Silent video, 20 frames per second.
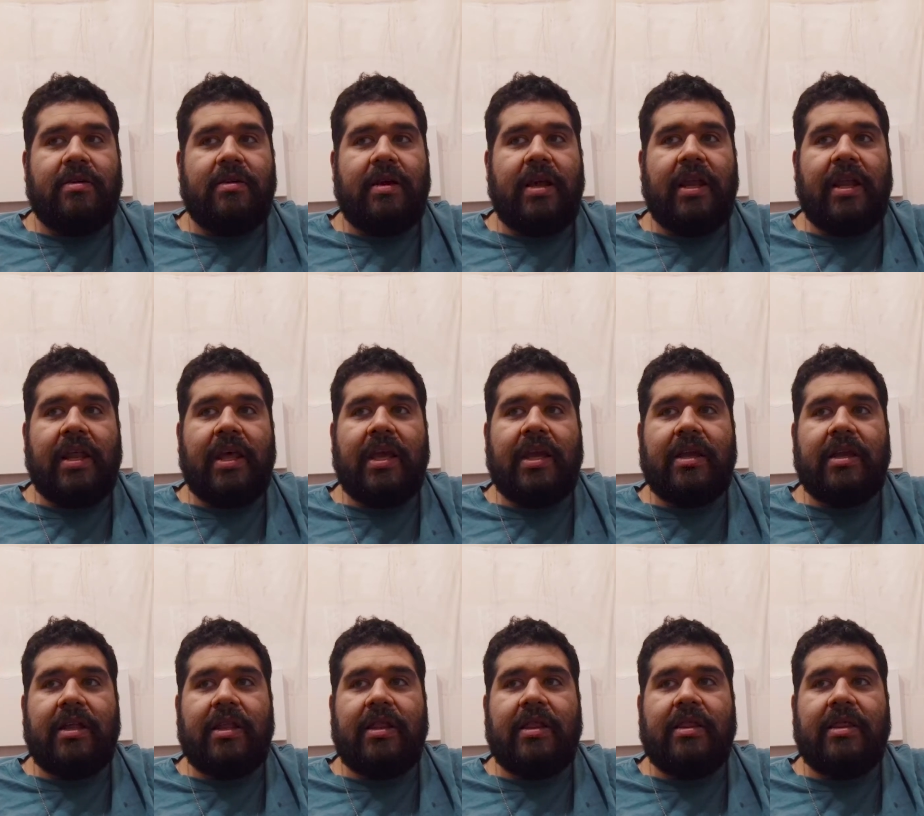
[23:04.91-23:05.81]
And,
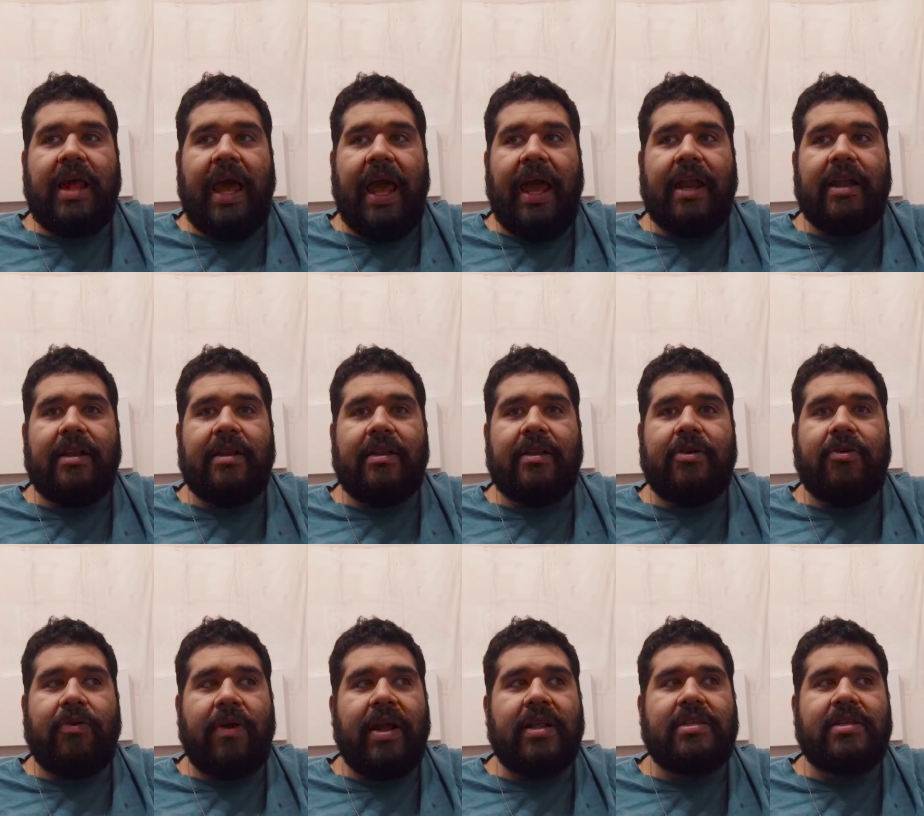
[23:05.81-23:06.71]
like, that
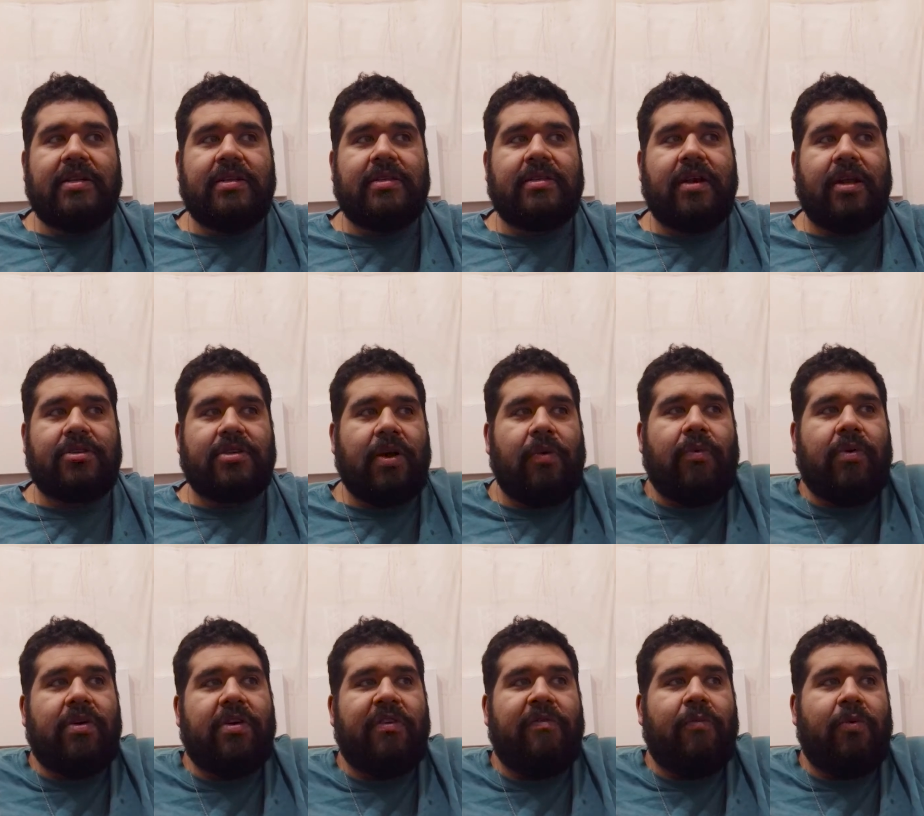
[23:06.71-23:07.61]
creates a discussion. I
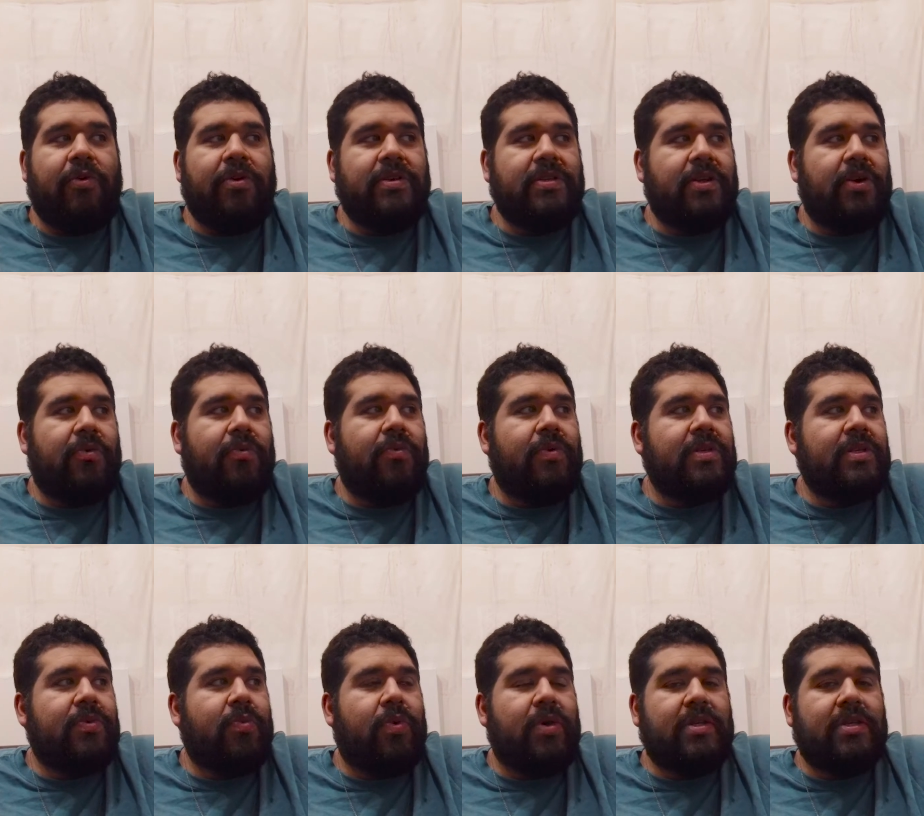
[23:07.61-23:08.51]
wonder if Maurizio
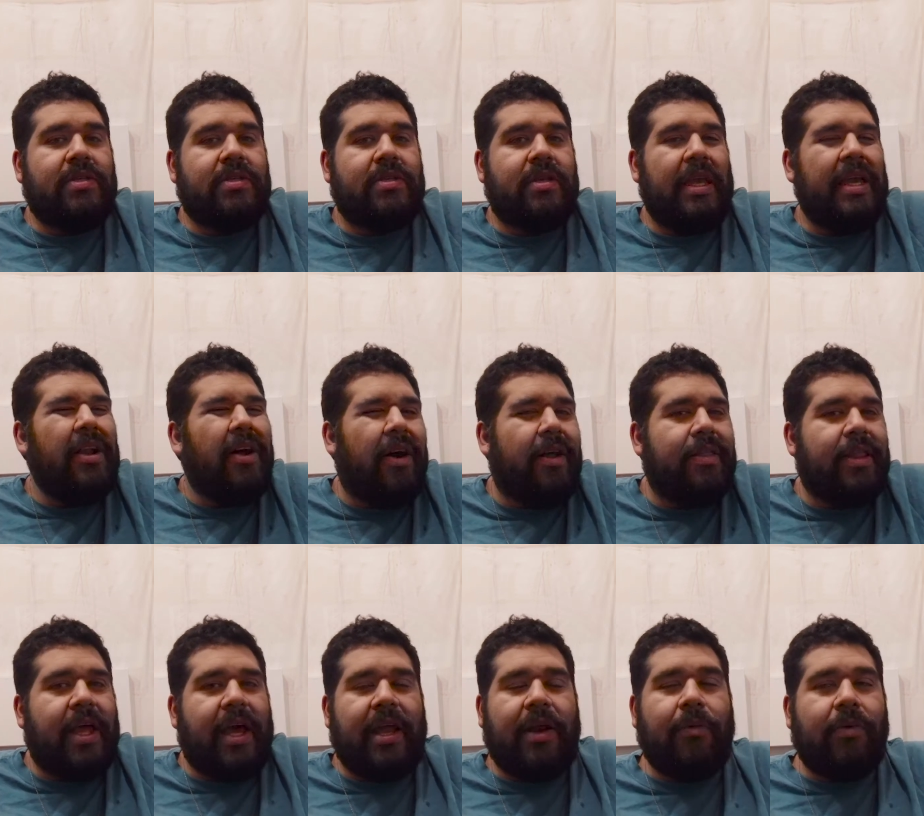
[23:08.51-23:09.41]
was in on
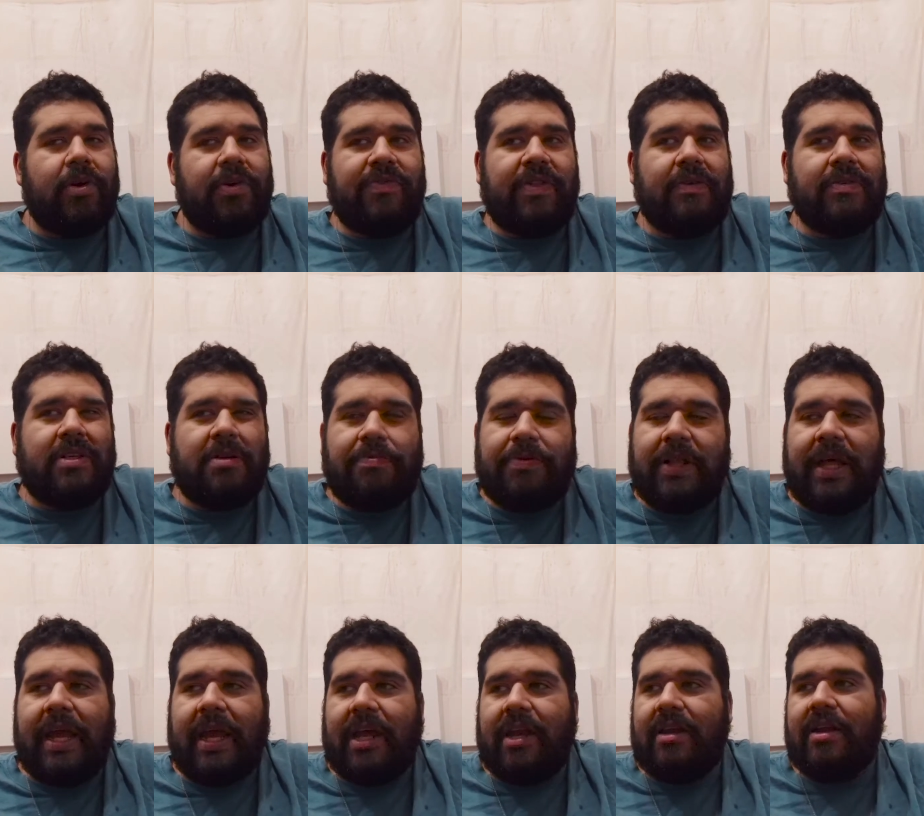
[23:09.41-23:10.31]
that. I wonder if that was a
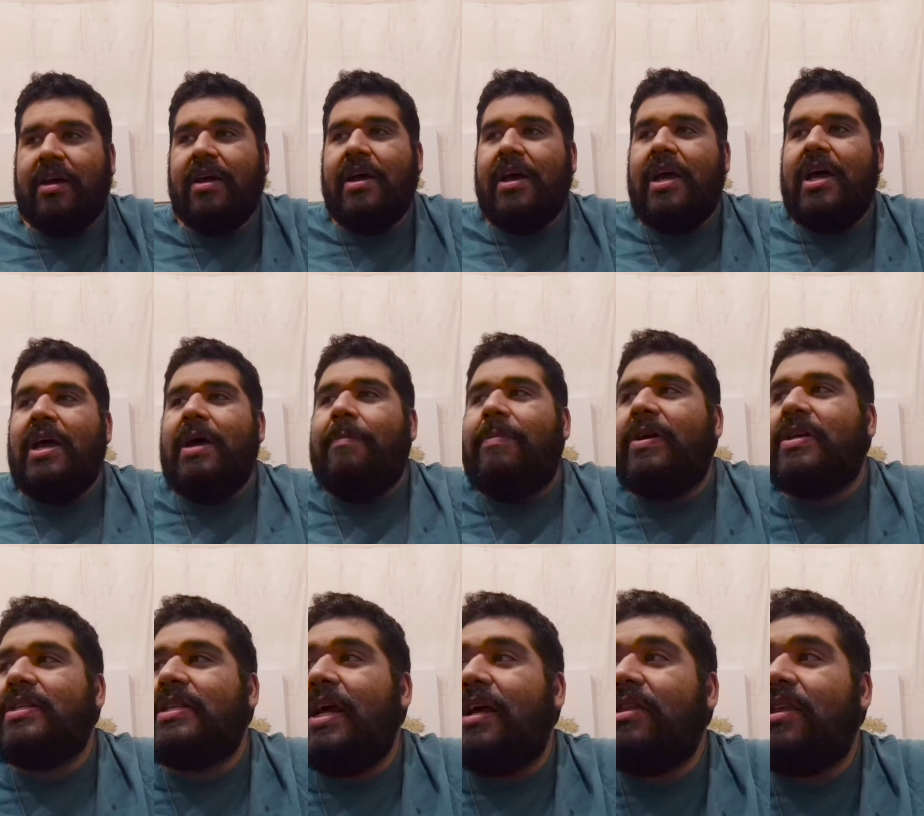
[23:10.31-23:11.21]
plan.
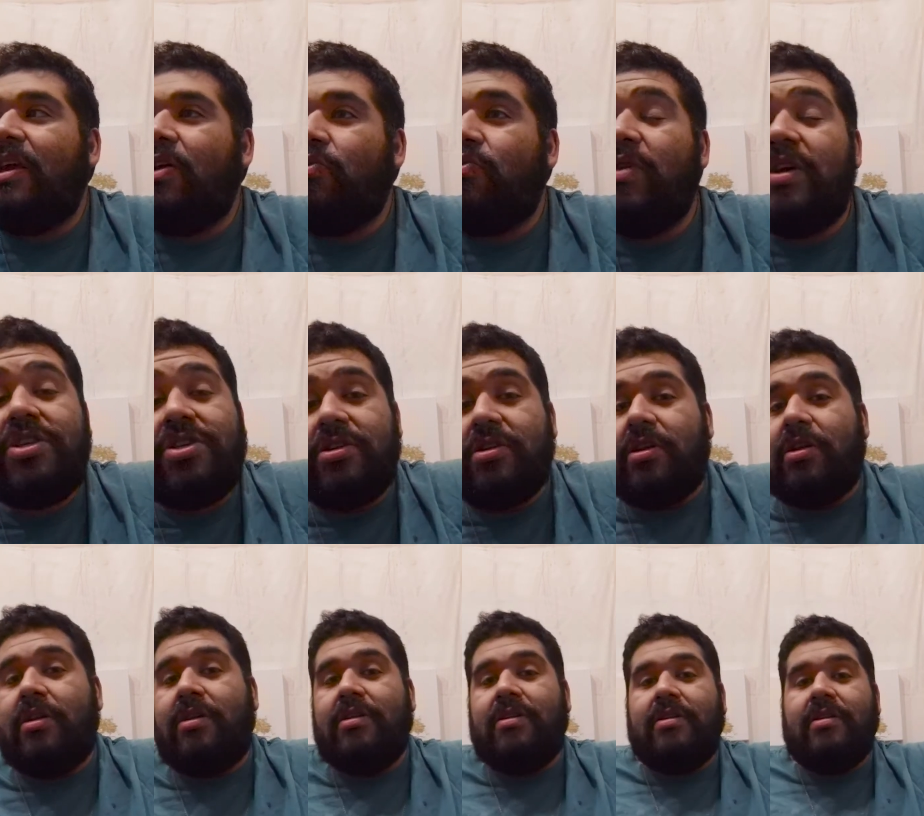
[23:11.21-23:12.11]
Because now the
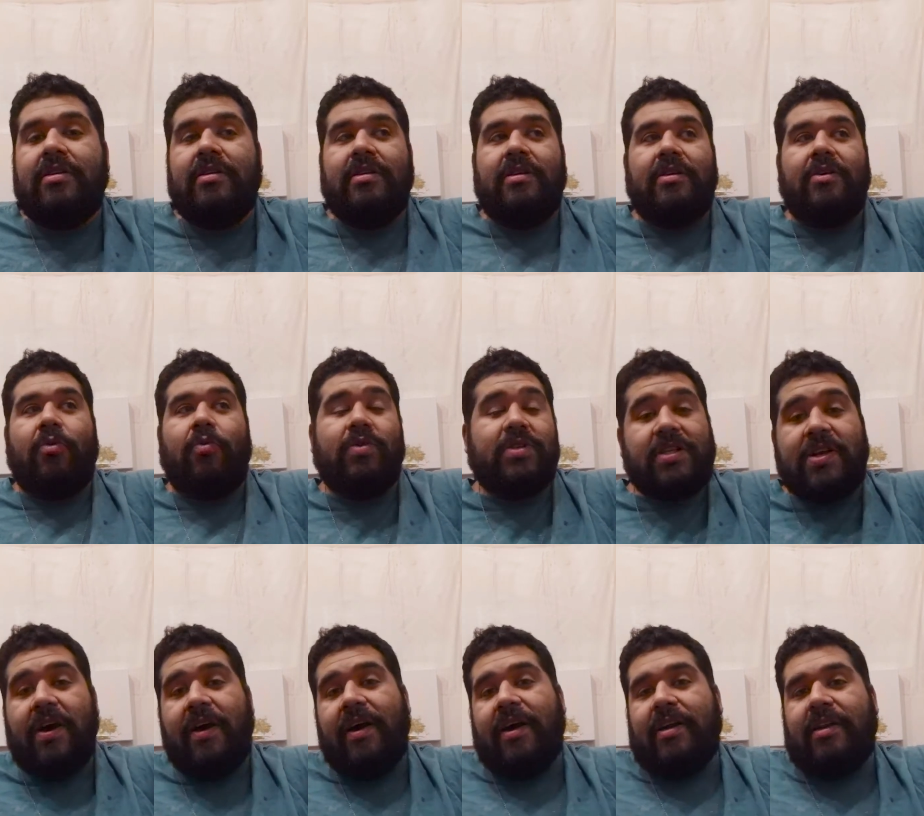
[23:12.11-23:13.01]
original was
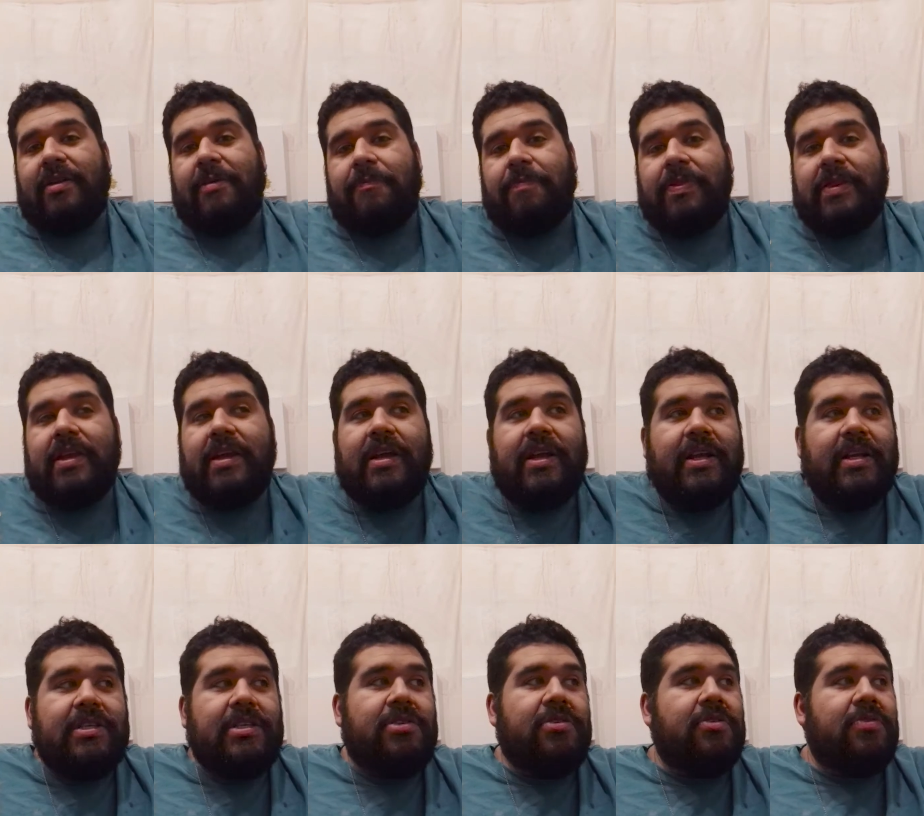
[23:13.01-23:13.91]
gone.
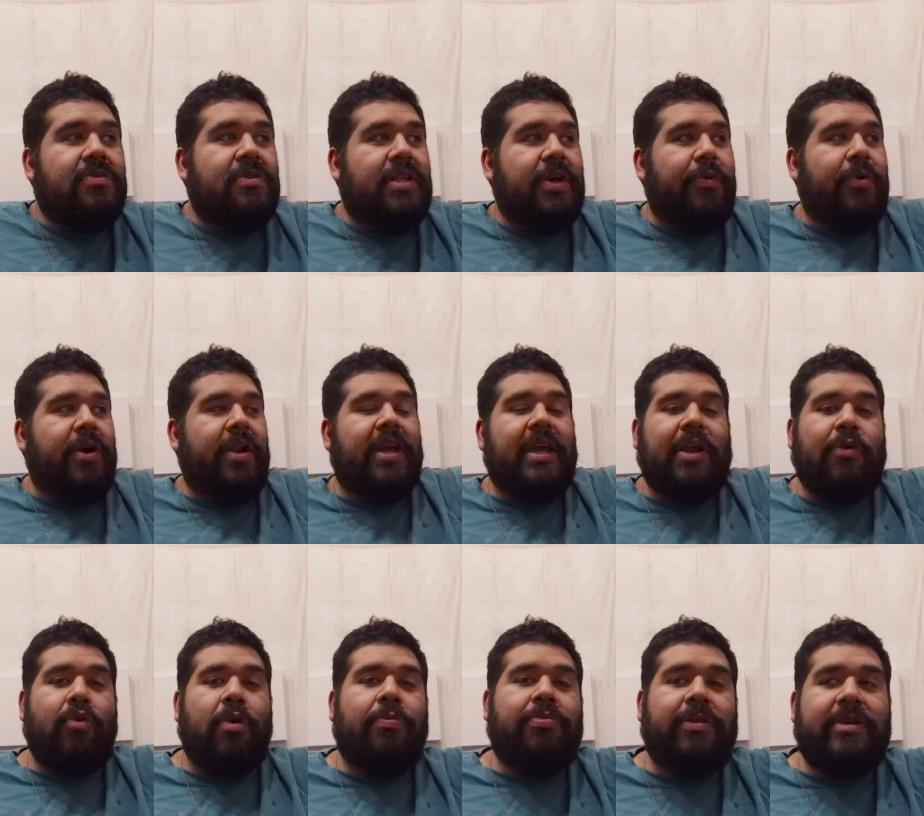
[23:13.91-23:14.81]
So they were going to get
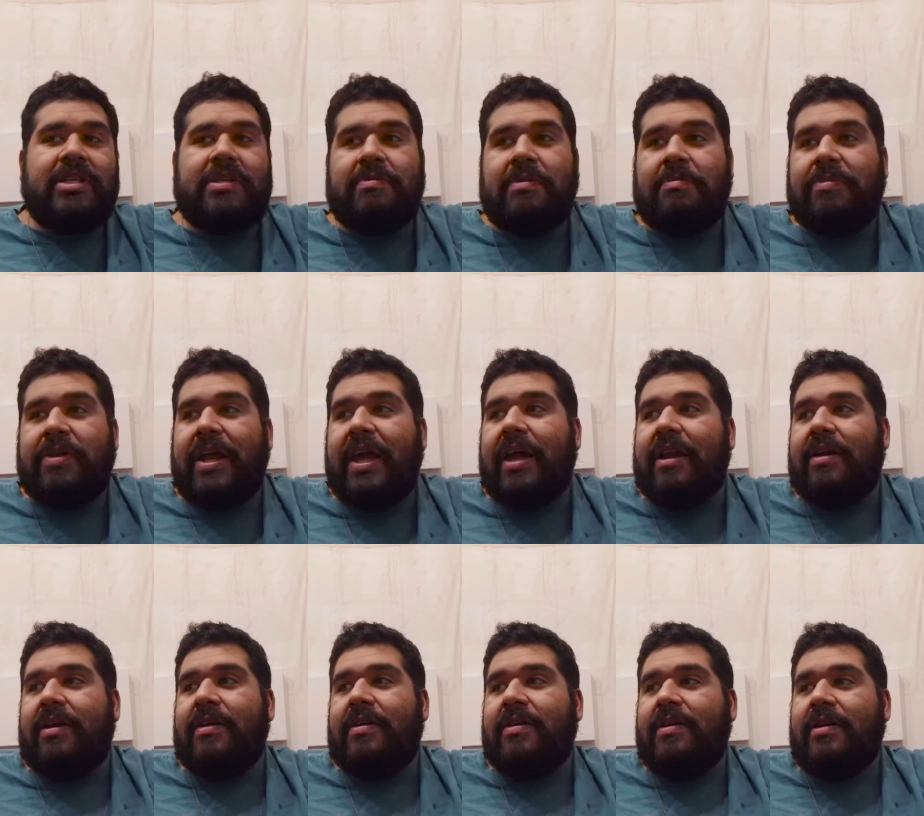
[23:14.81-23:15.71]
a replacement
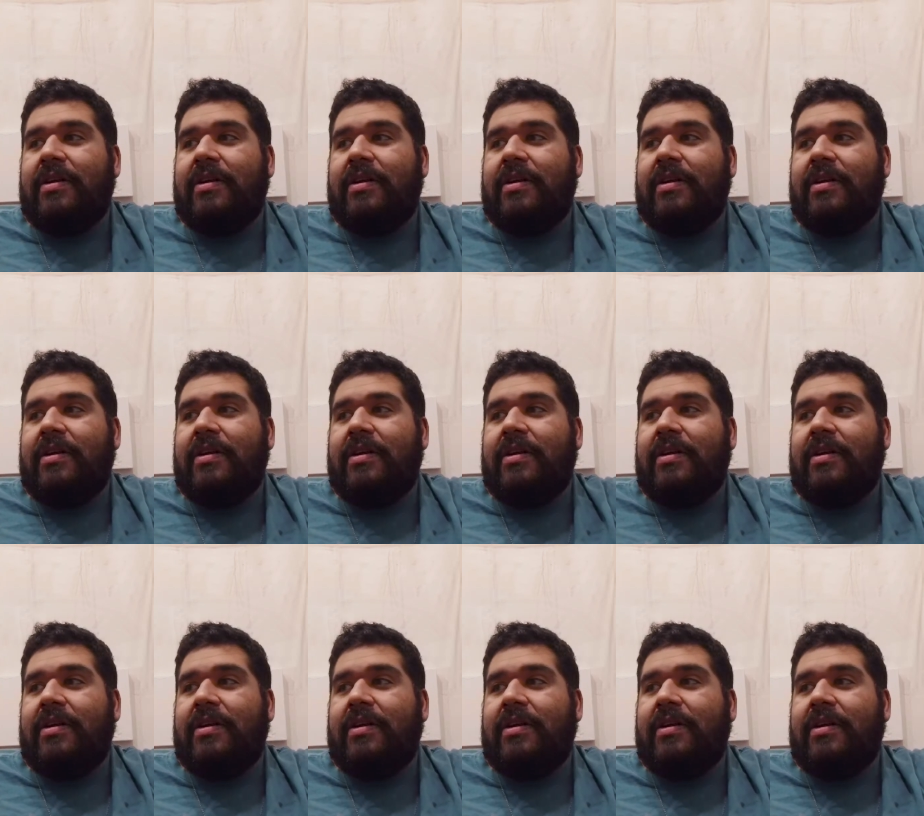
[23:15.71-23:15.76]
banana.